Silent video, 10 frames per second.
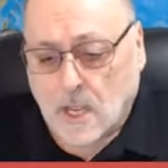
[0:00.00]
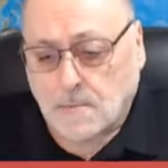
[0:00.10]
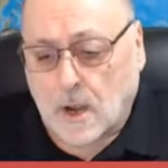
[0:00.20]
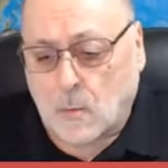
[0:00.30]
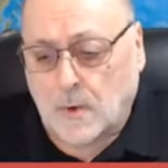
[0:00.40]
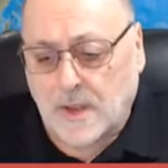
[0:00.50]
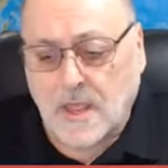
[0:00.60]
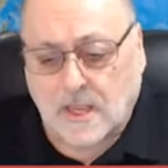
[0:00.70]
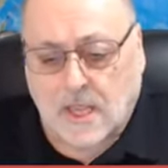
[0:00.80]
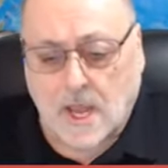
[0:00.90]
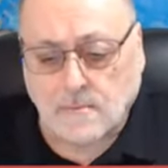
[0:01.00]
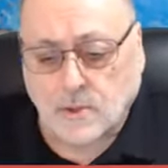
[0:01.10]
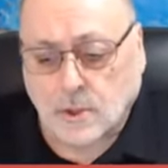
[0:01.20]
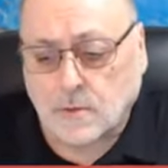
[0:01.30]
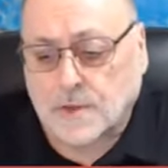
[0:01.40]
But when it
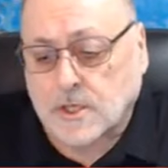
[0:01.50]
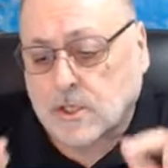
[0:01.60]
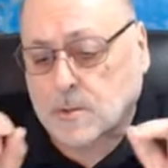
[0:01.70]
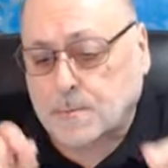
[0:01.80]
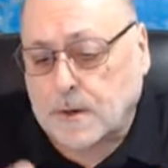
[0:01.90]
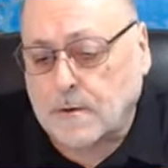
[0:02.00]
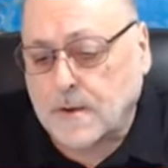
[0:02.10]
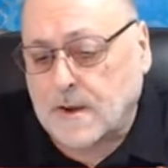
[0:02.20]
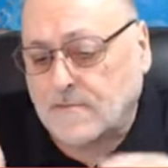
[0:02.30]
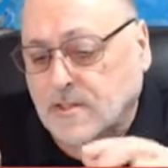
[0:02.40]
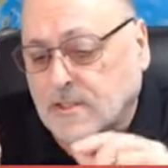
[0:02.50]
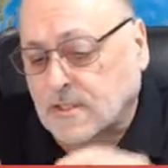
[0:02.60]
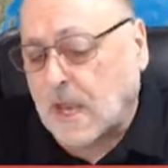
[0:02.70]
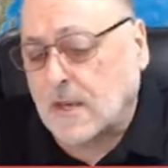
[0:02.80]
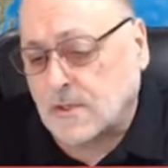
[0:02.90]
comes to the spirit of
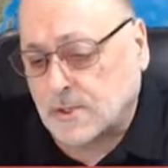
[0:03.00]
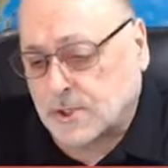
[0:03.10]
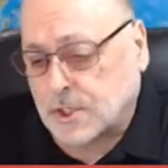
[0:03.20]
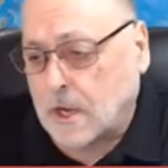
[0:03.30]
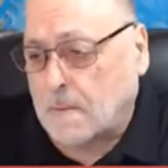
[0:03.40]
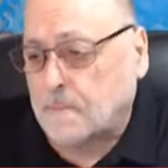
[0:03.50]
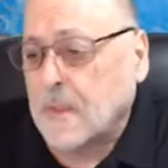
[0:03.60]
sonship,